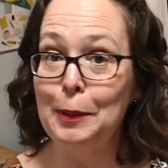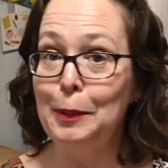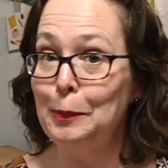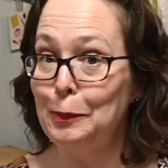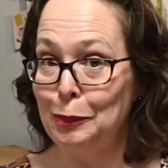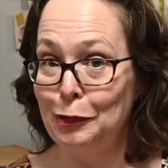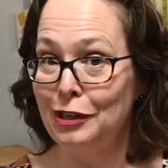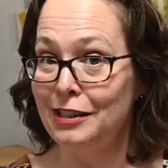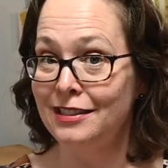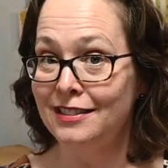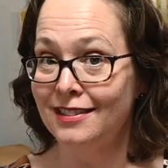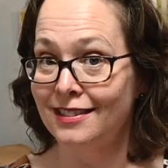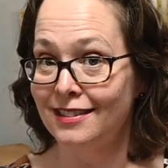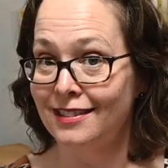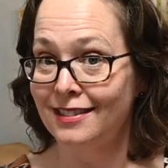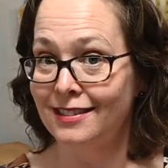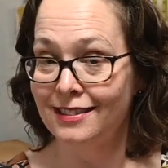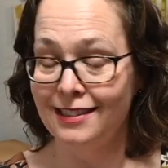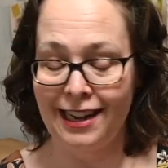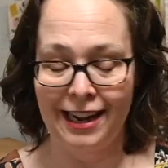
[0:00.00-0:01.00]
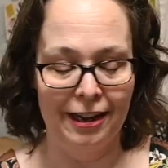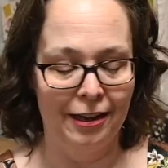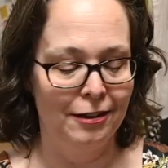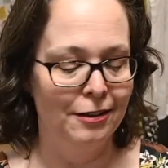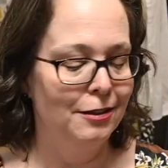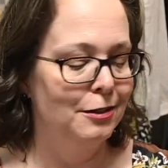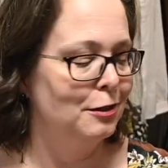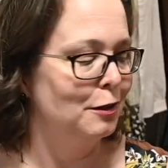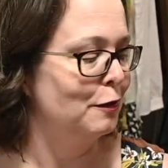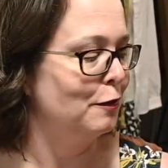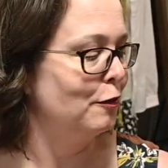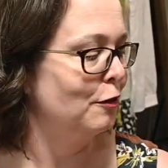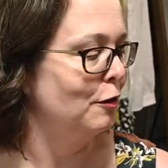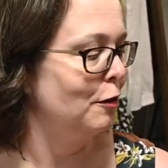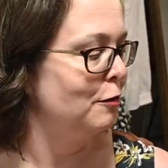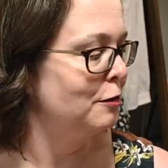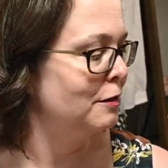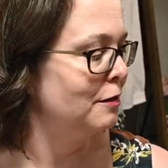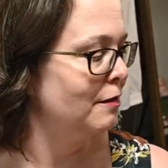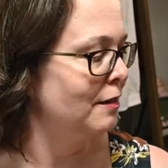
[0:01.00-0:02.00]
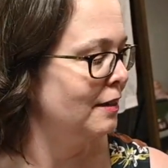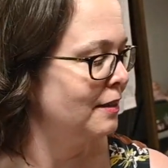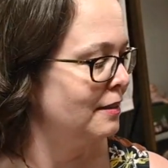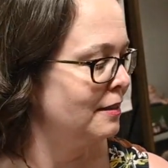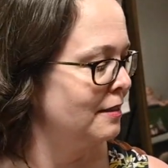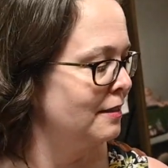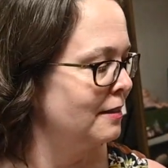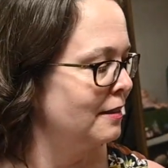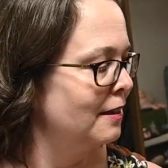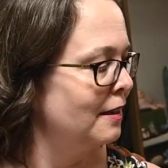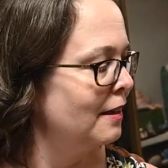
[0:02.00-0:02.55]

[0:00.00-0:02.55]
bracelet style. So for those of us